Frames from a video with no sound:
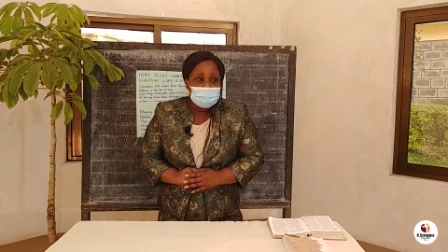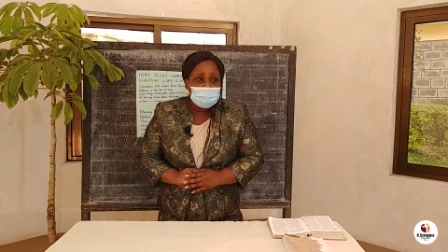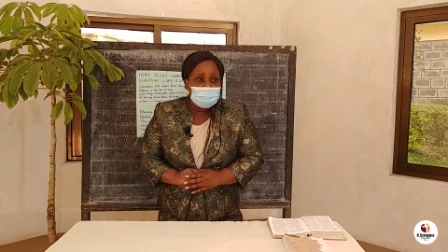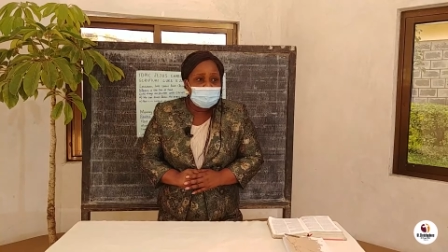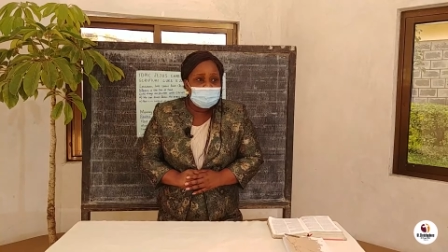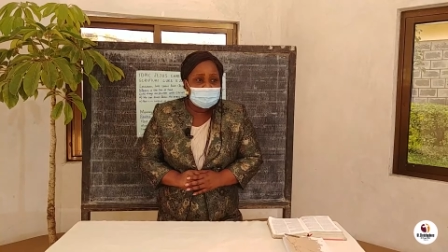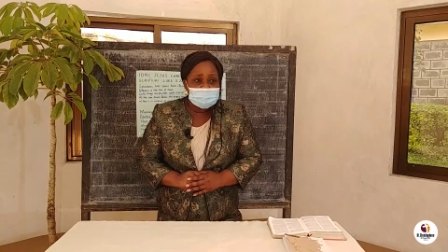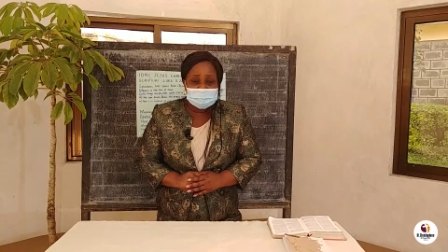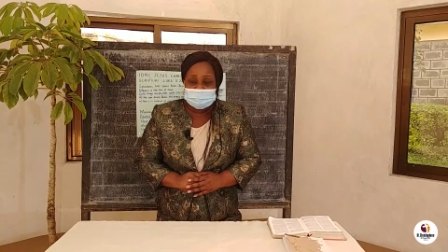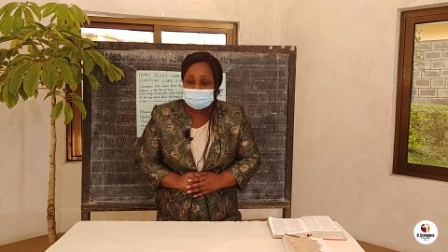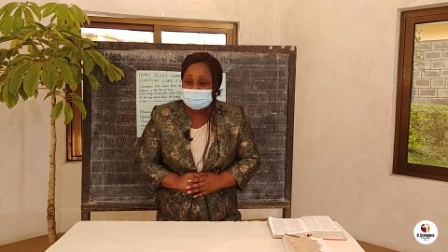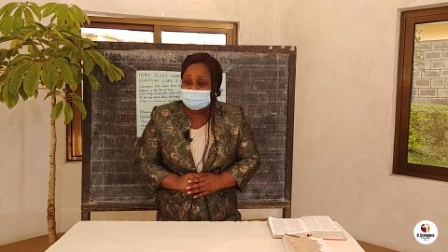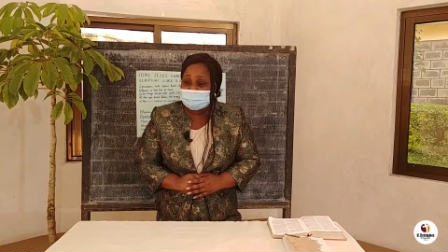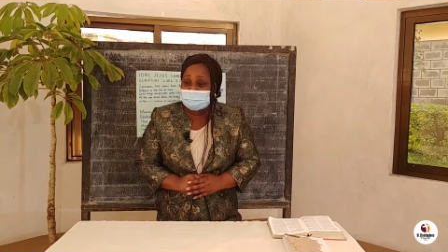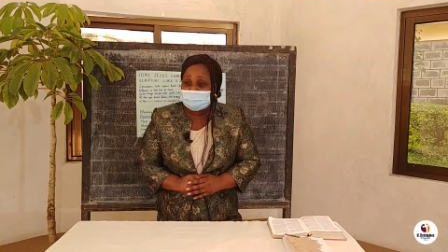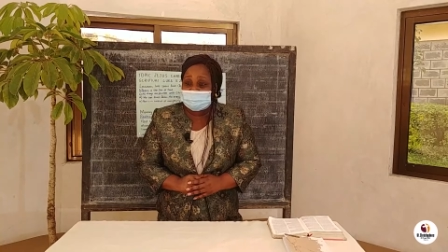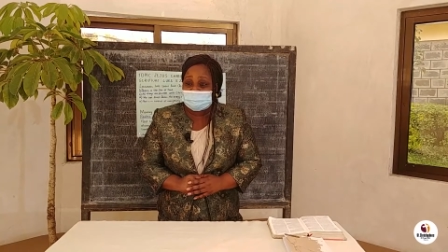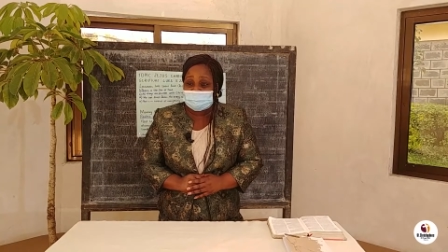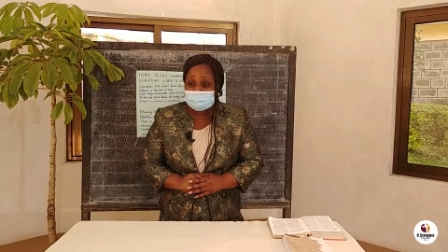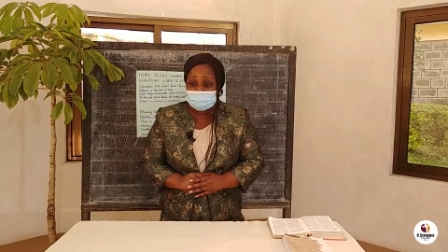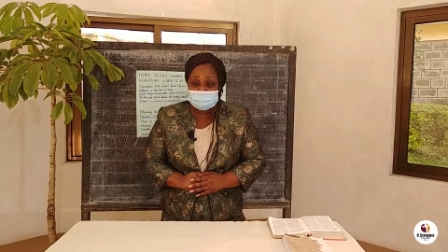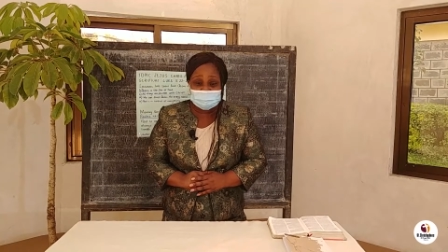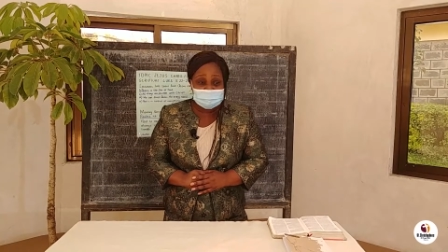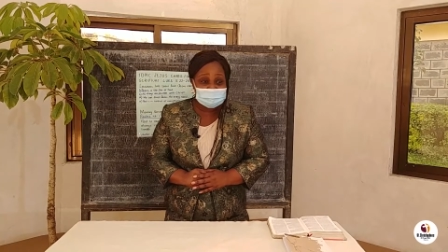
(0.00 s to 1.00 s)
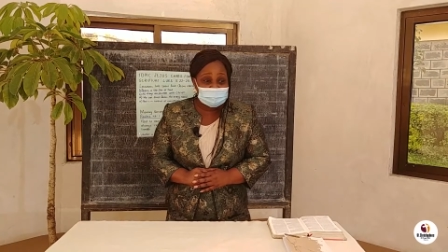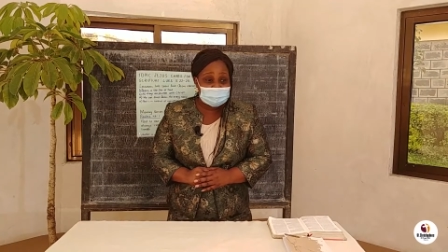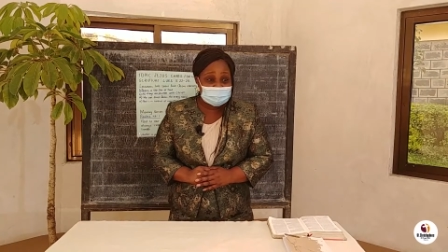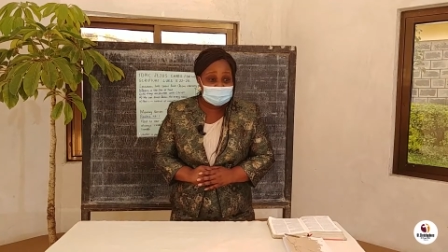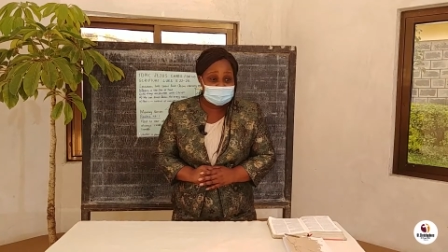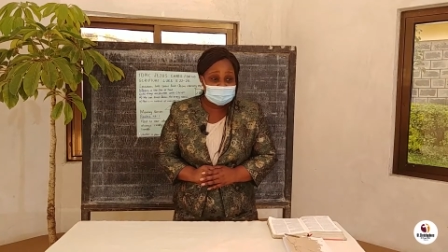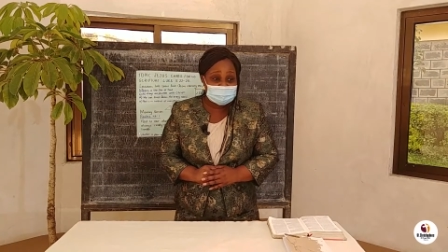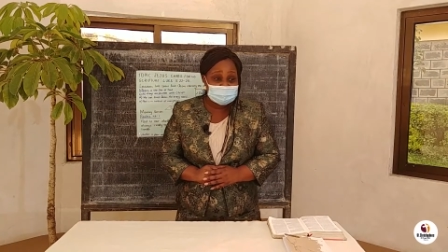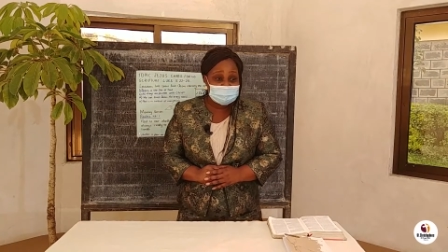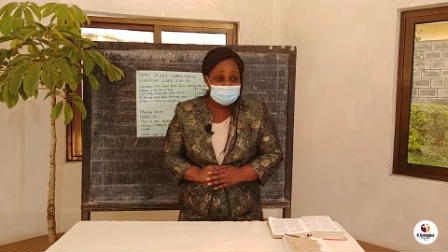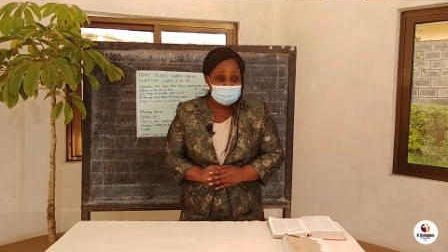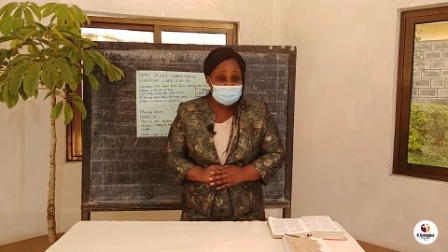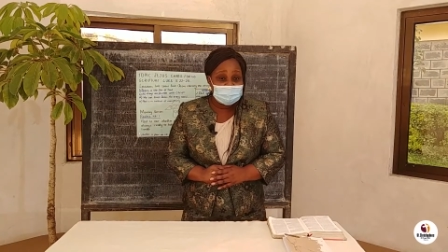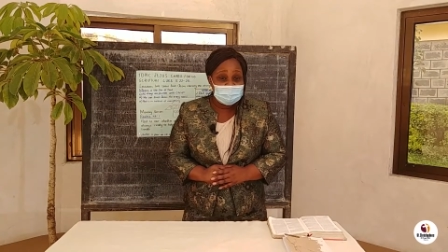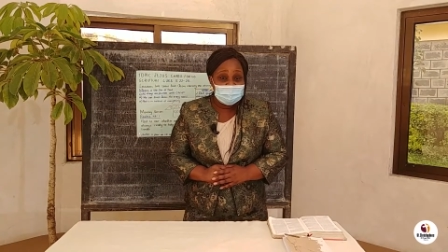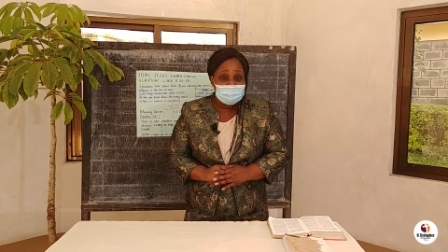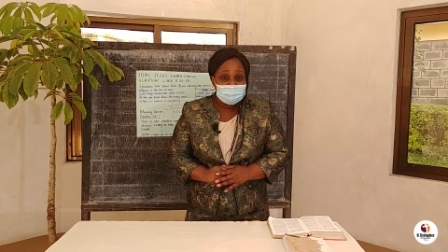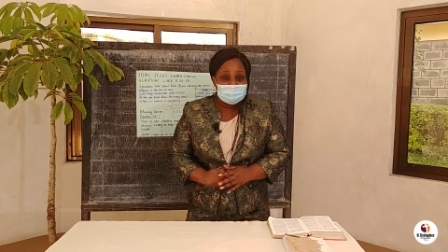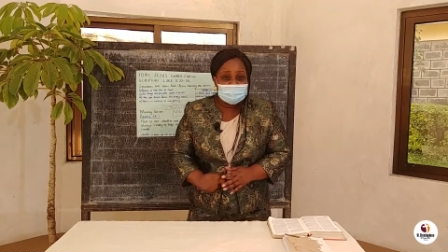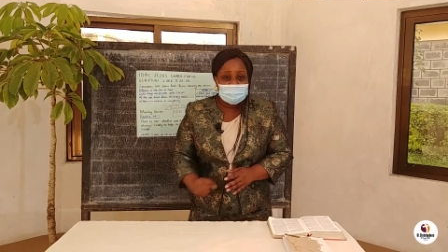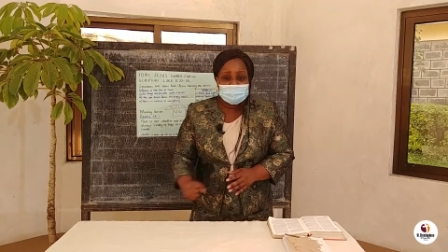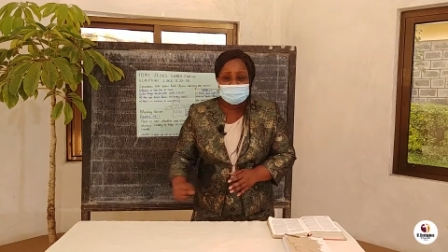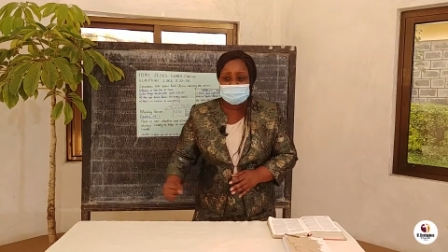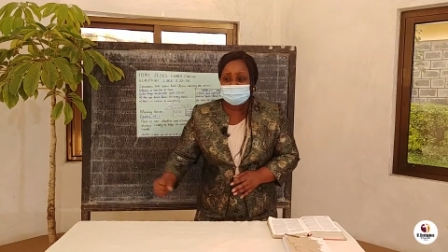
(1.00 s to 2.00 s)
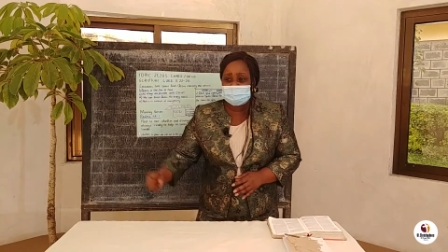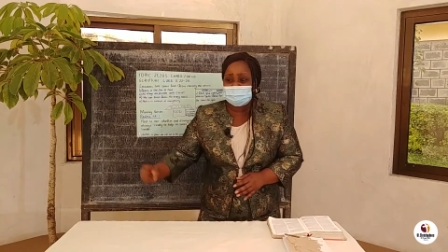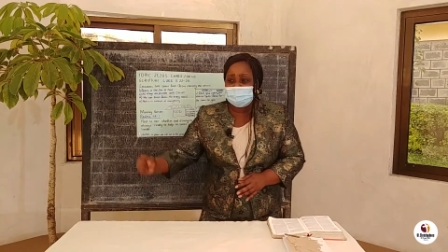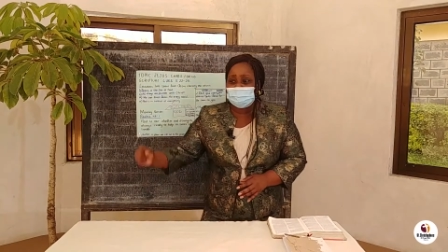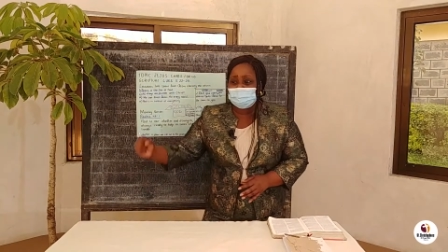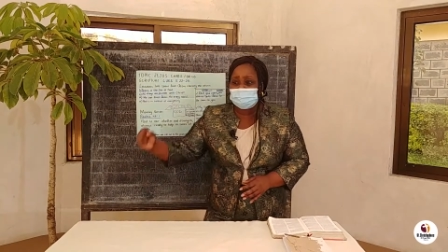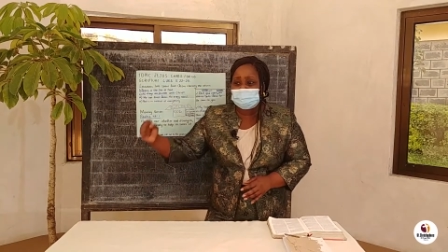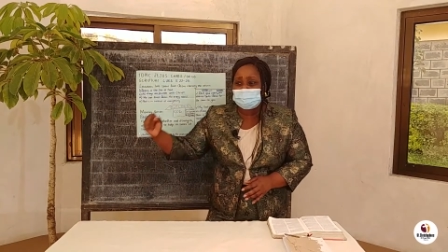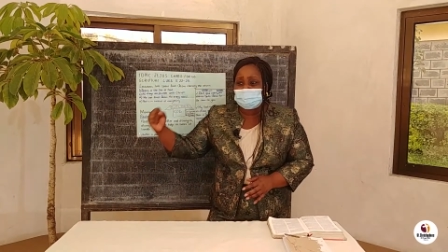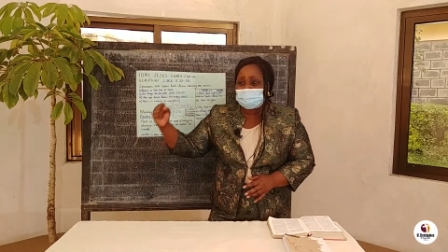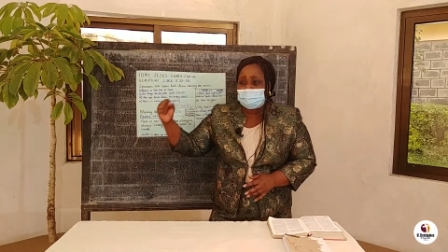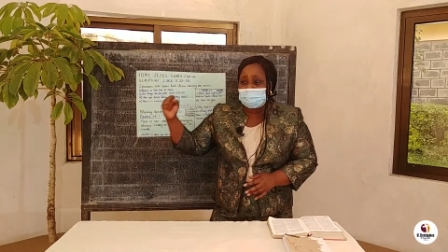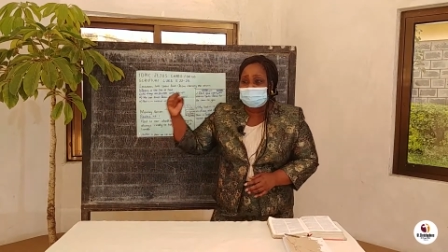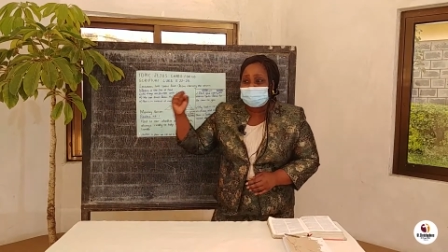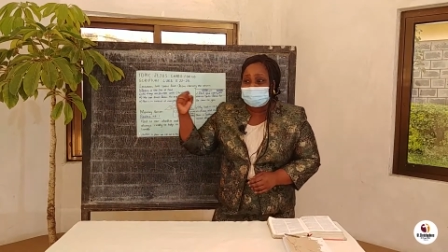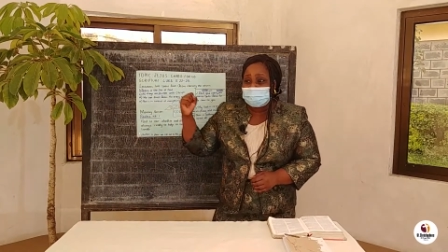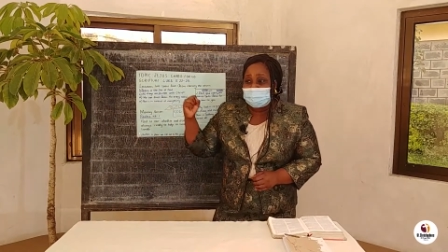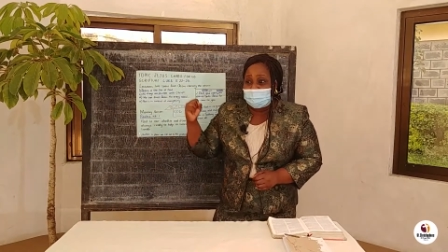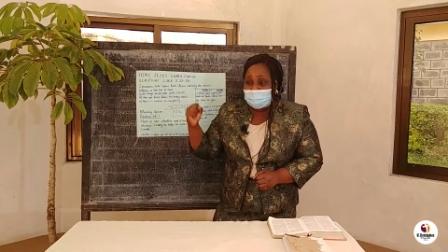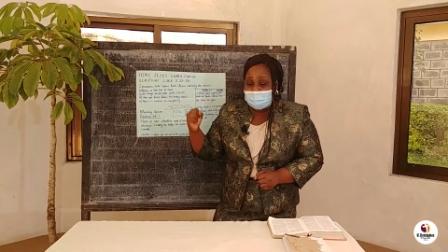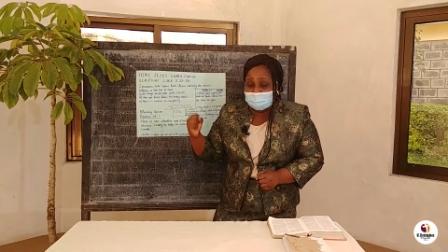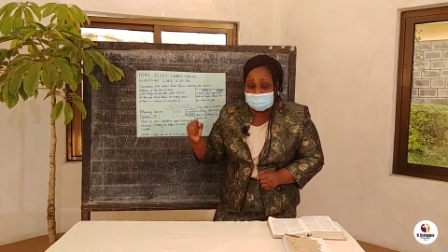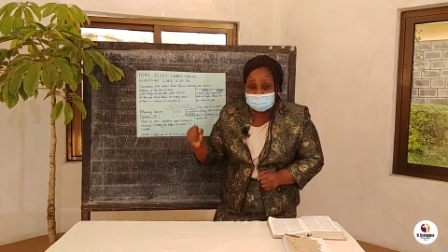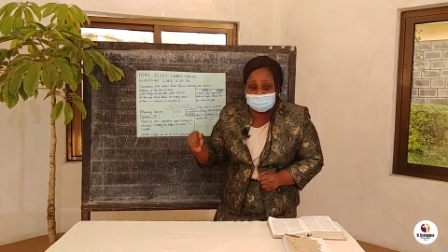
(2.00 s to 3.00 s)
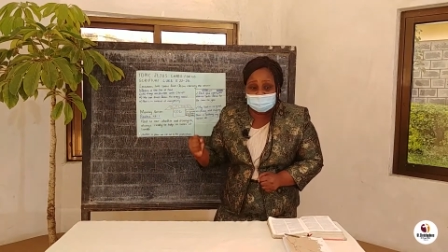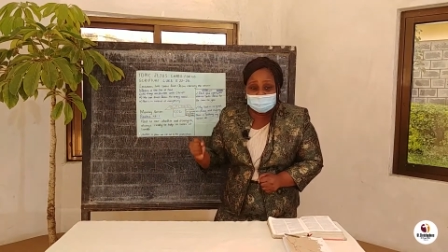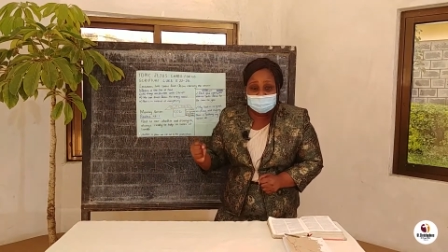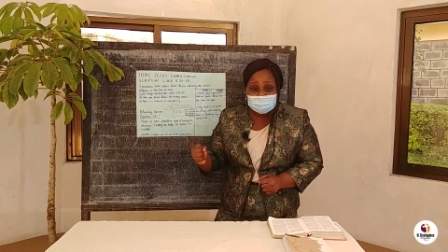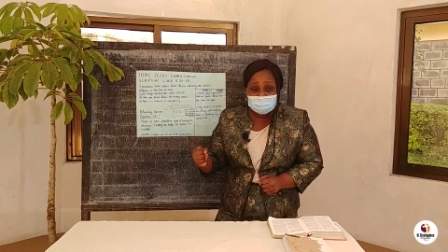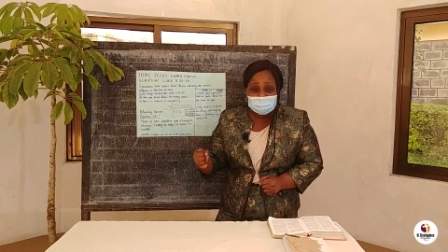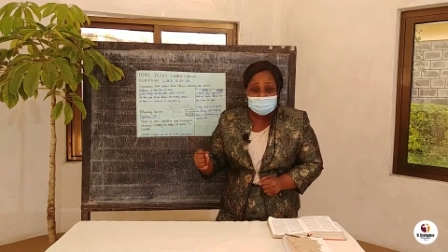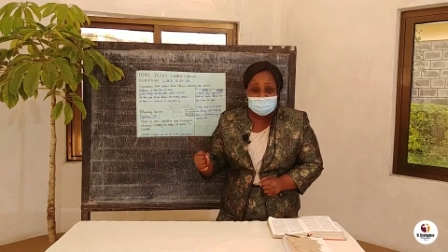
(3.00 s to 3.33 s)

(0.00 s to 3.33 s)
Who is this Jesus that he could command